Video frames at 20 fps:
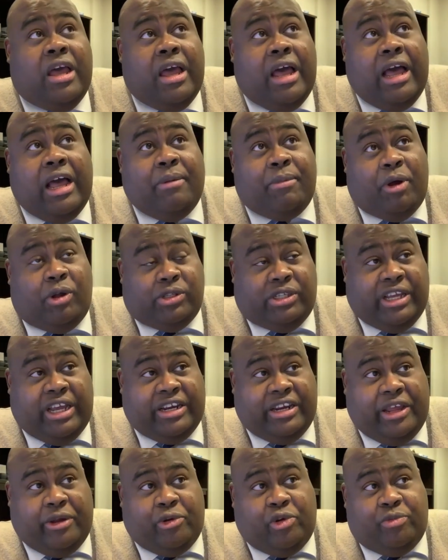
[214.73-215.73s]

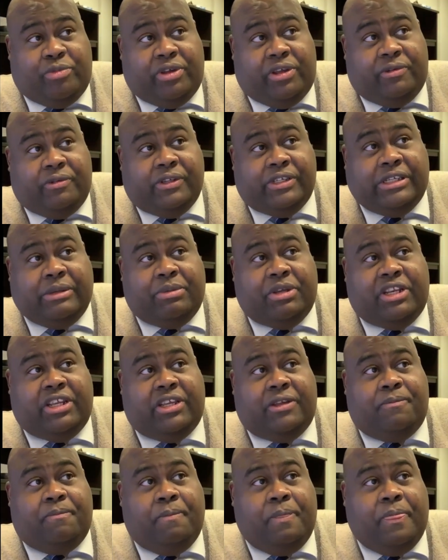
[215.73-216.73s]
outside Nairobi
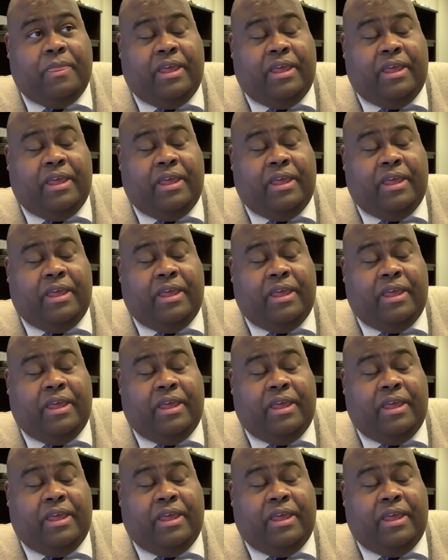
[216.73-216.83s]
CBD.